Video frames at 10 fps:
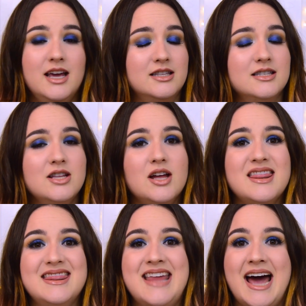It's not
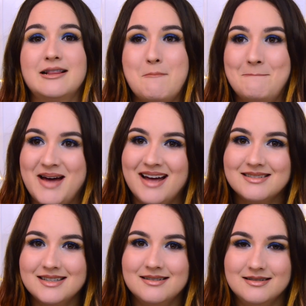that
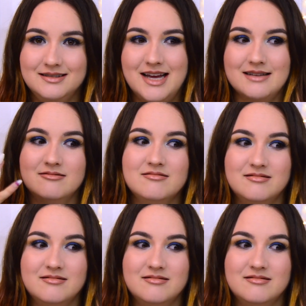matte that